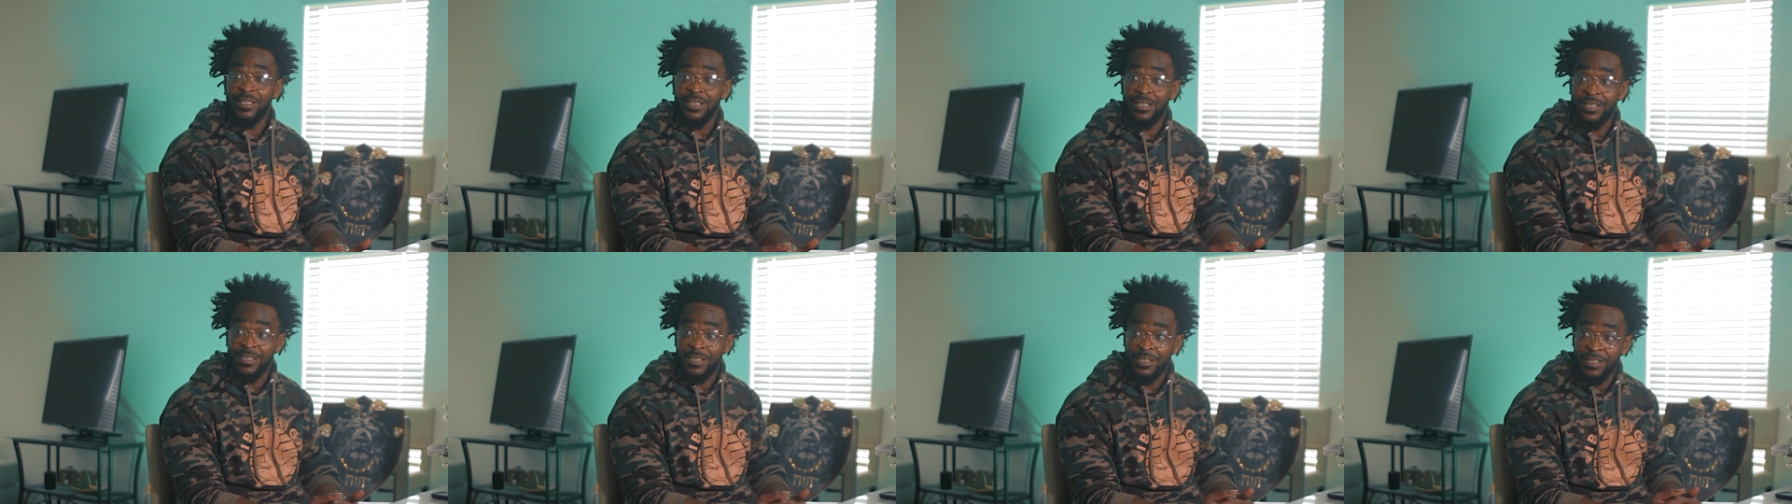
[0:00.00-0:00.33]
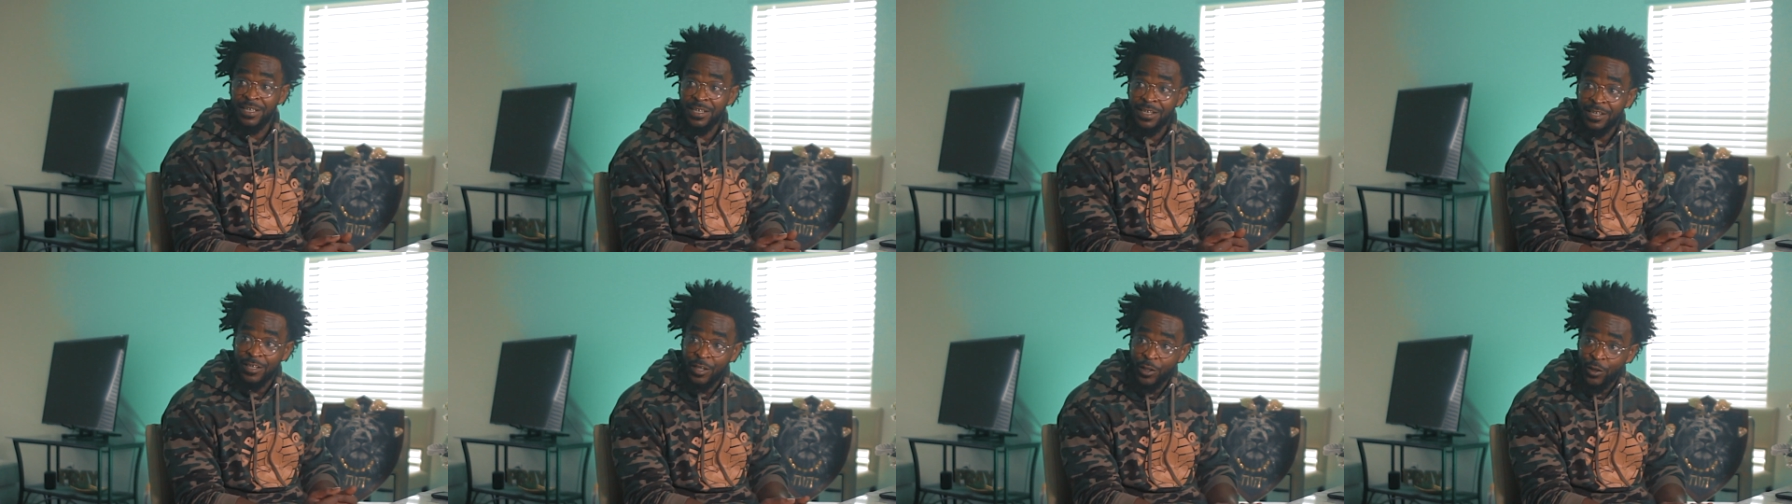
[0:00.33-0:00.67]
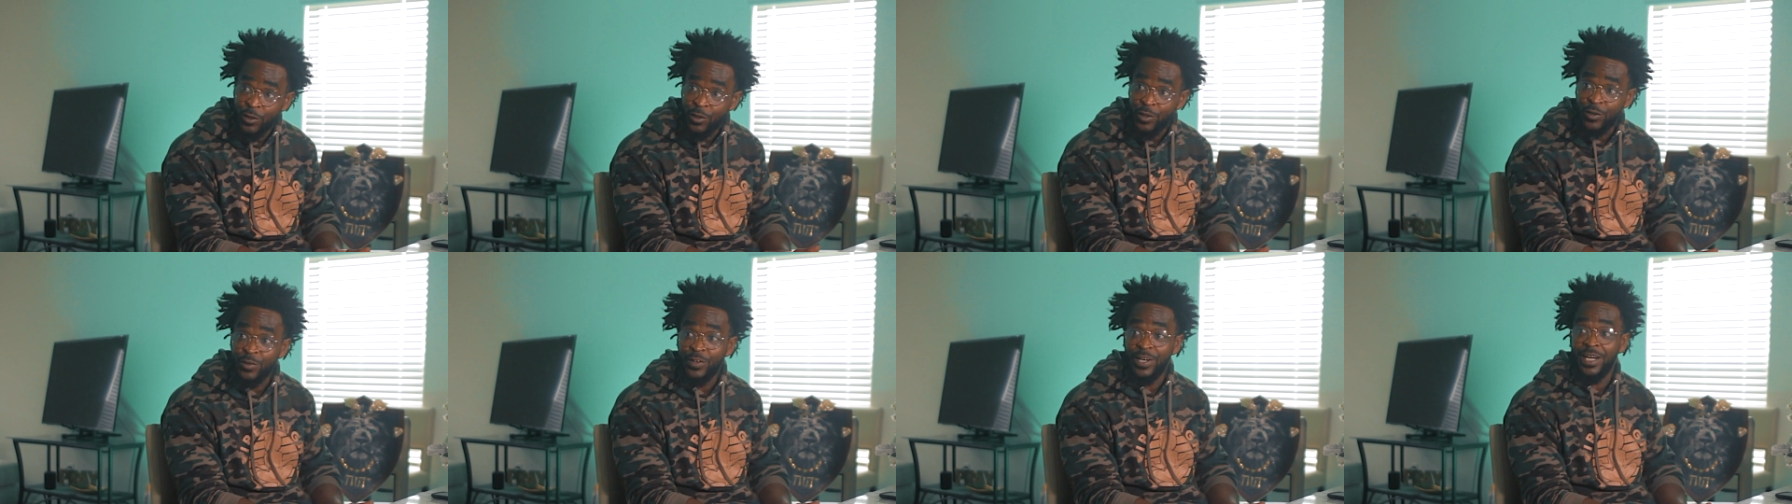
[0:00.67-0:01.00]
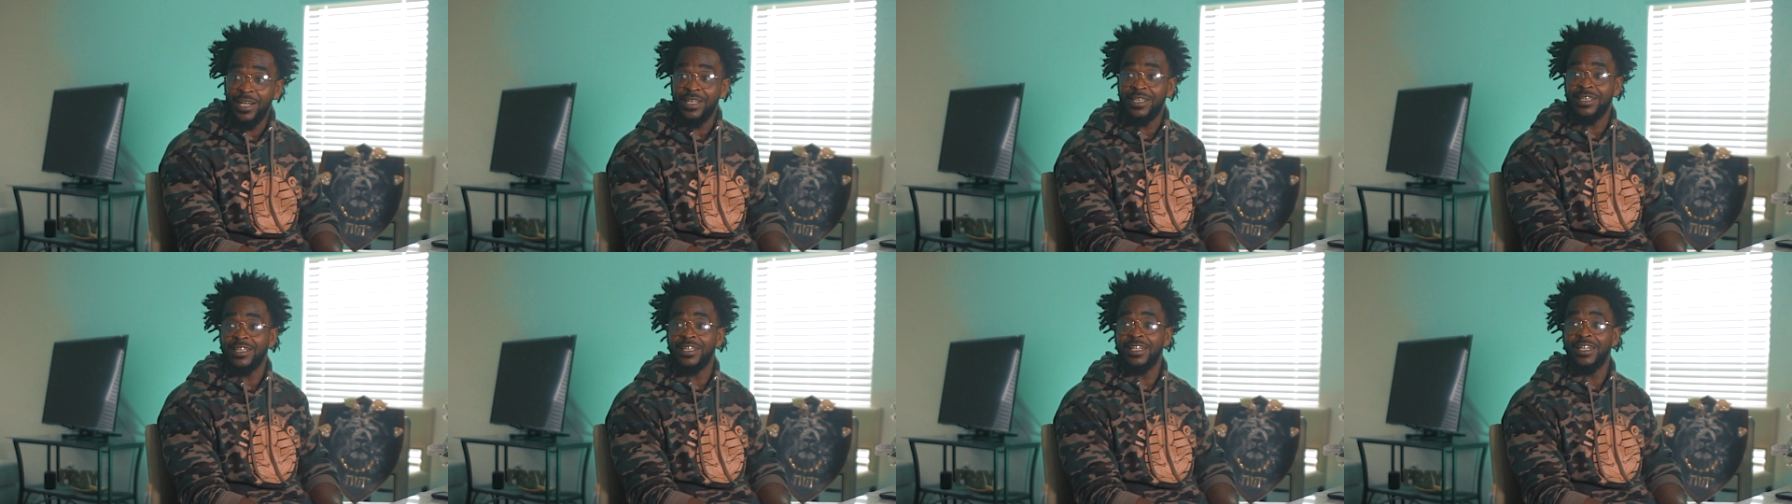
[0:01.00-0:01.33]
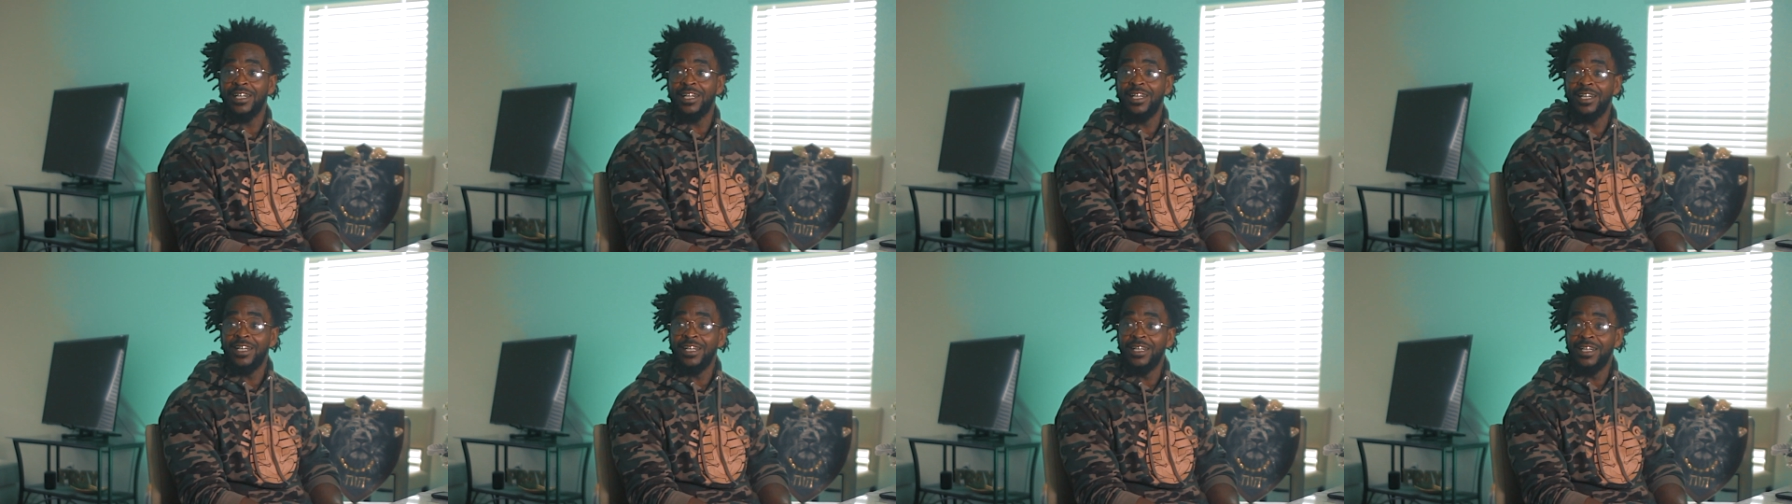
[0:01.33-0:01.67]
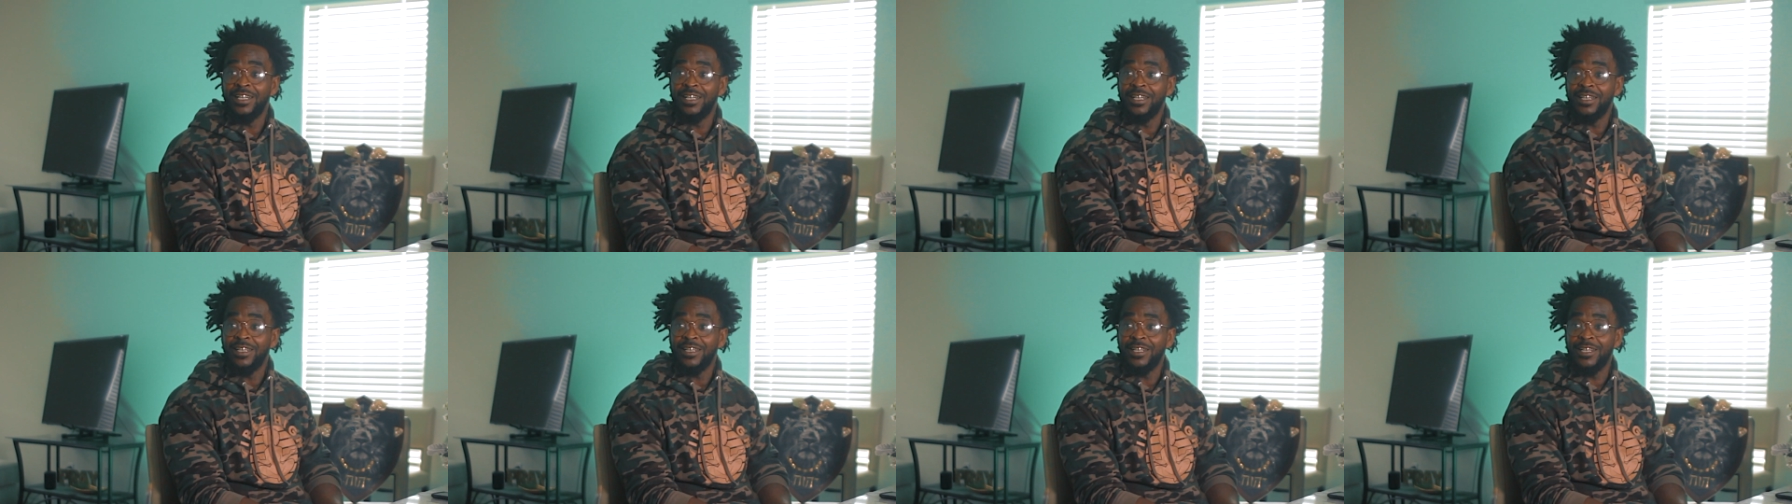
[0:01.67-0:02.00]
is this is this is her creation.
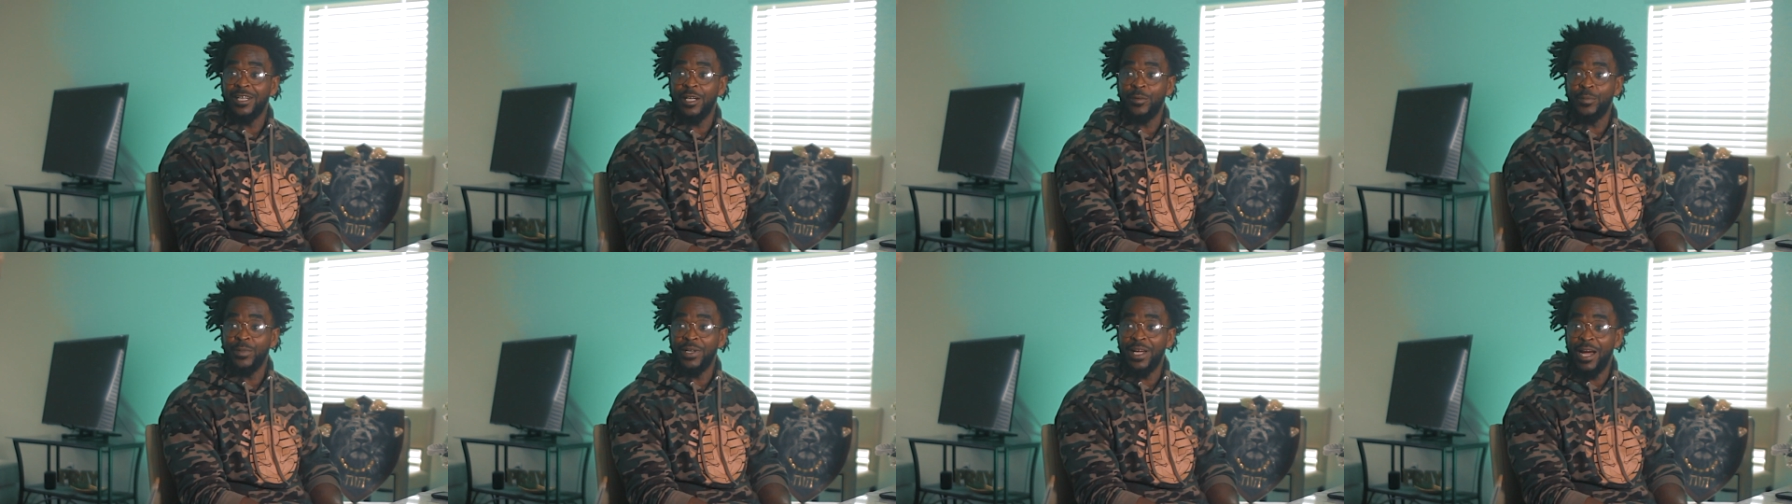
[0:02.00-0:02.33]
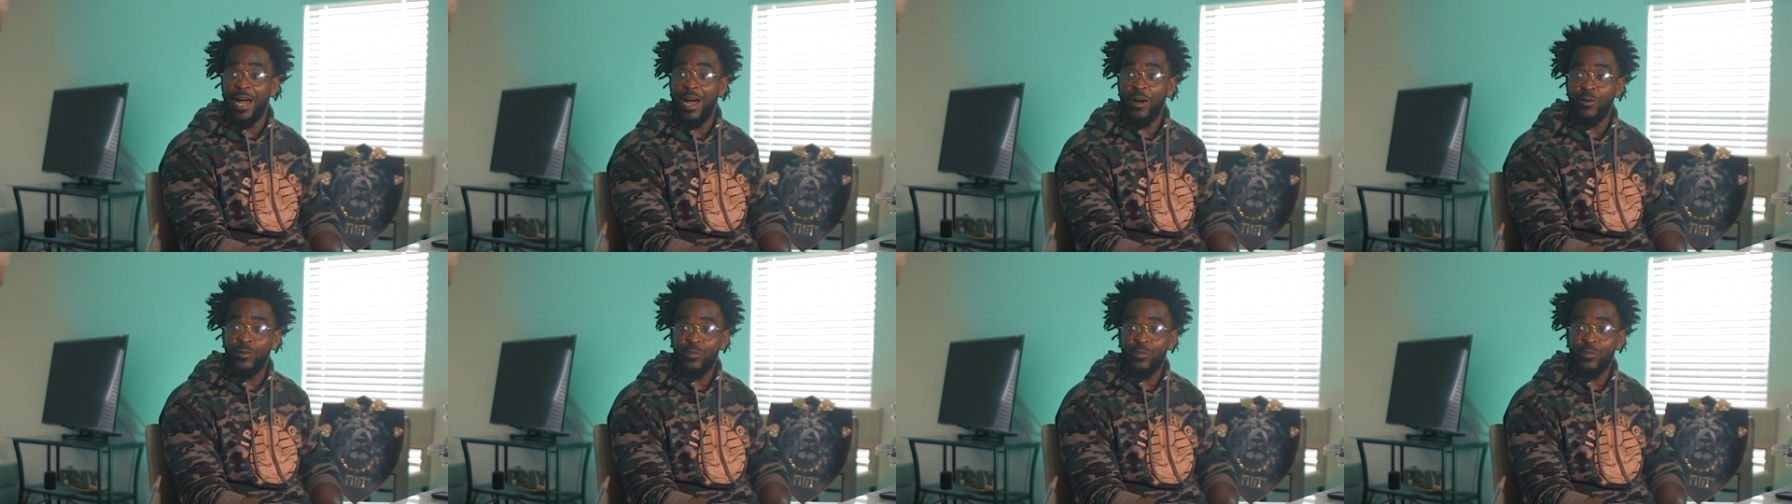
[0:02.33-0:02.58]
Now I mean, I,